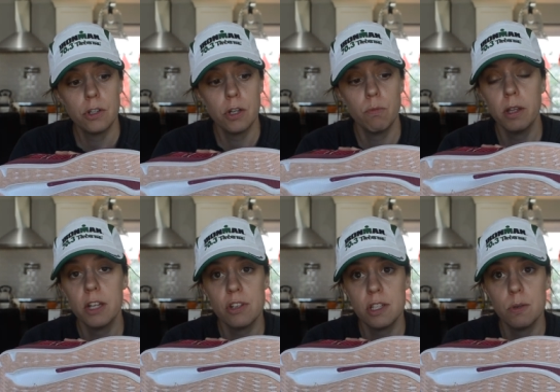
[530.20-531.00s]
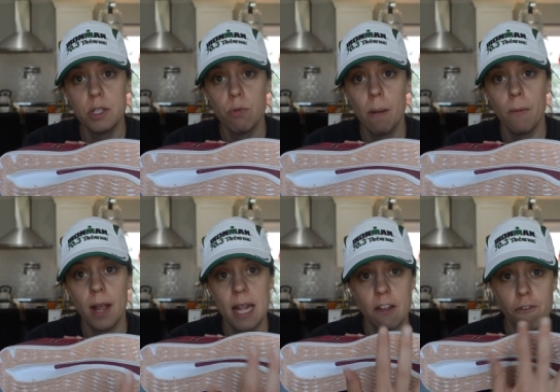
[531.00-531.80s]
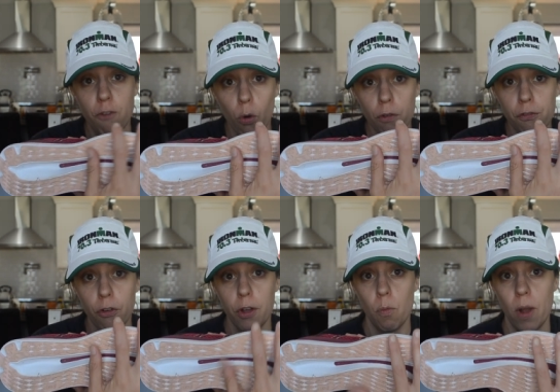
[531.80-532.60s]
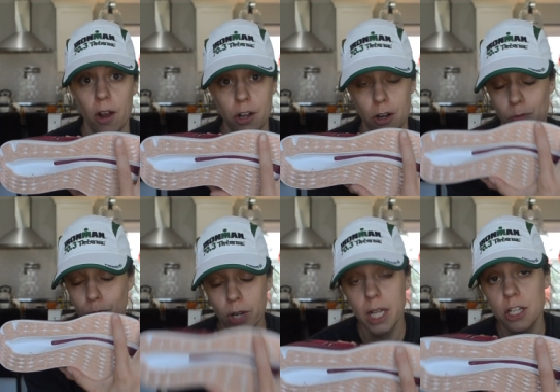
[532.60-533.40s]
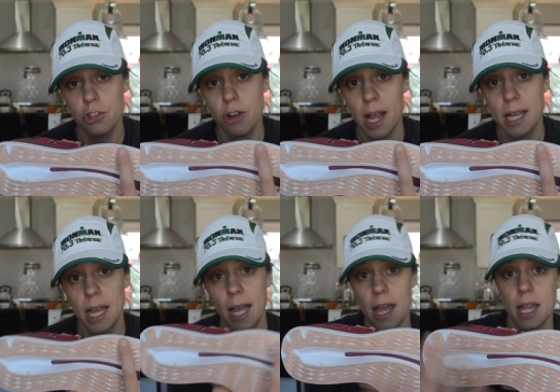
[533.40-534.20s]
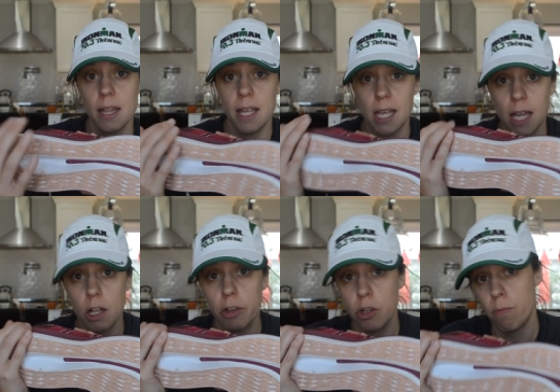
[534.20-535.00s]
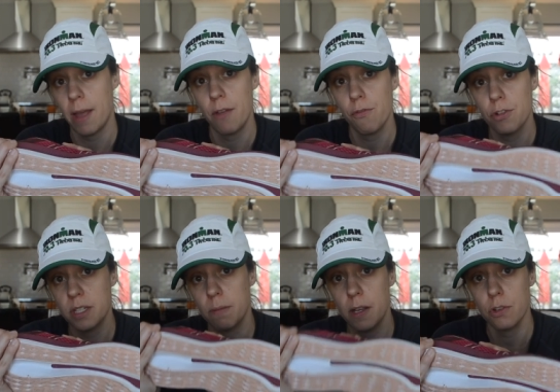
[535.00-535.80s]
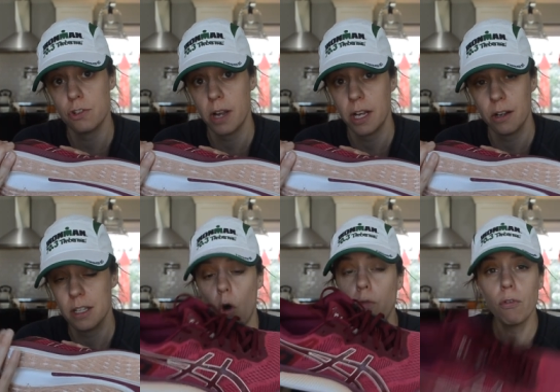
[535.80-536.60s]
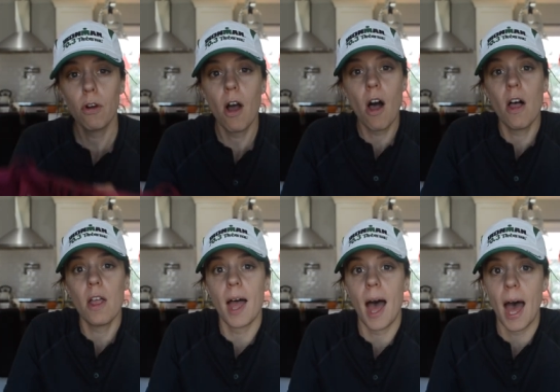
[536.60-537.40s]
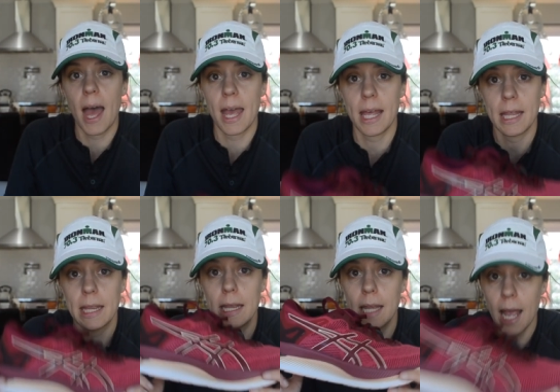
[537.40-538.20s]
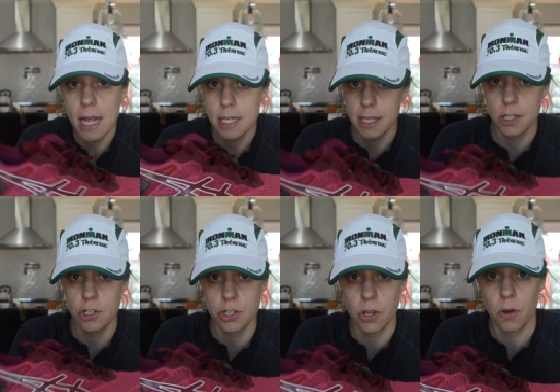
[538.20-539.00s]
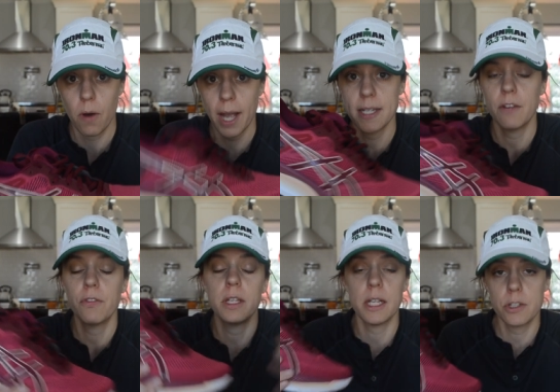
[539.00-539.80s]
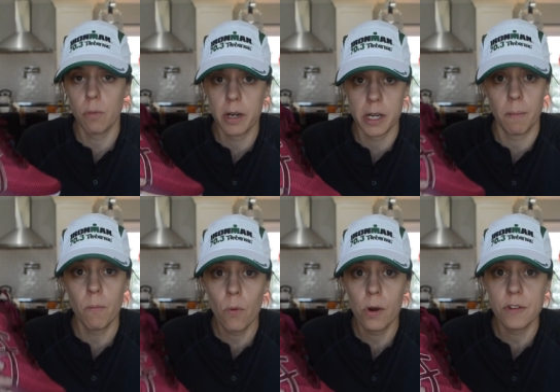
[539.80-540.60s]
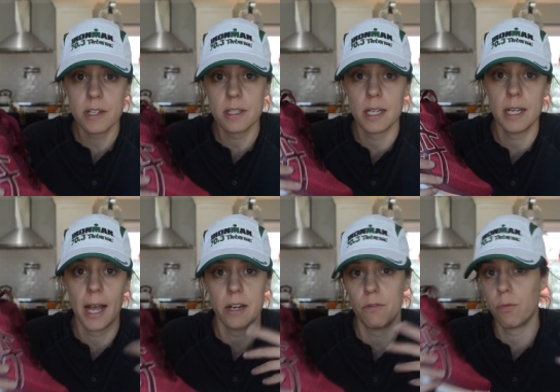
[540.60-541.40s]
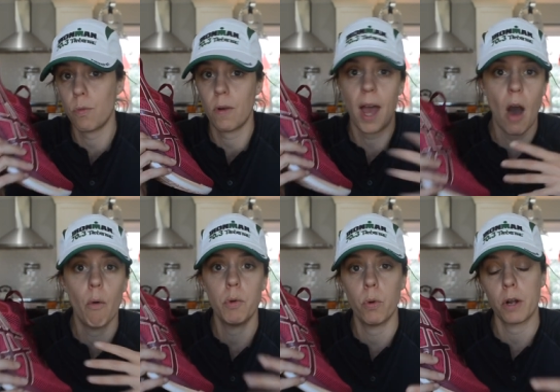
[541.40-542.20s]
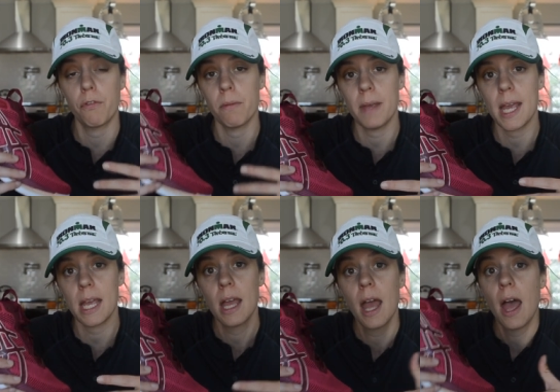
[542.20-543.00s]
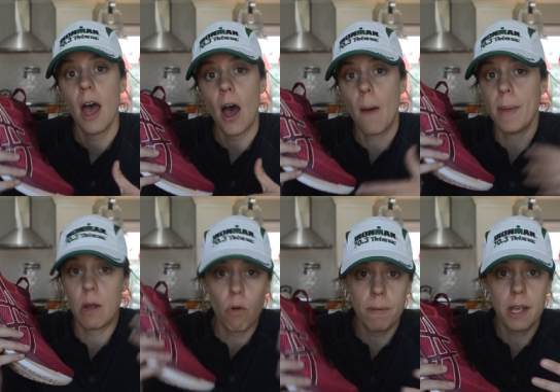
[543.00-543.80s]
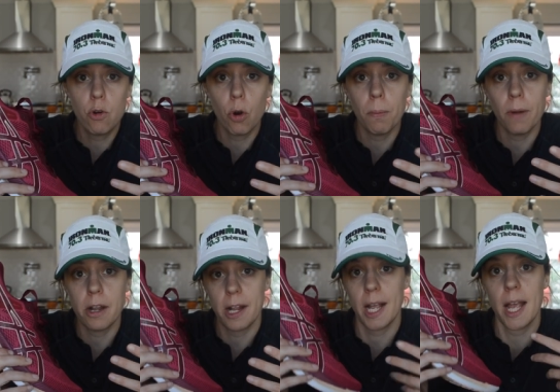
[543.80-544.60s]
could really just use the rubber in the forefoot where you're really striking and in the heel a little bit for some heel strikers. Overall, I like this shoe. I definitely need to run in it more to see kind of how it would work for me um, but I will be incorporating